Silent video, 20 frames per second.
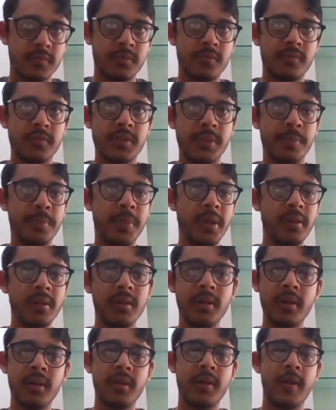Simple.
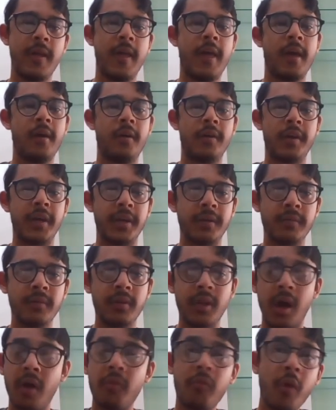All right,
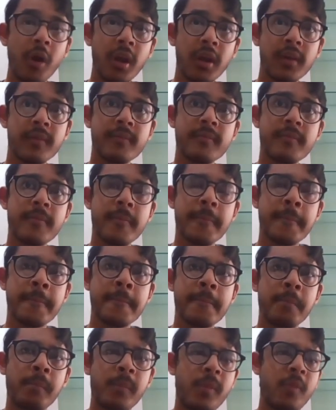now what?
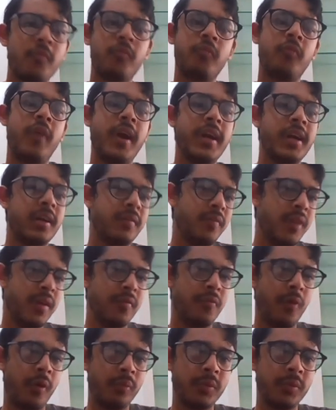Why did we form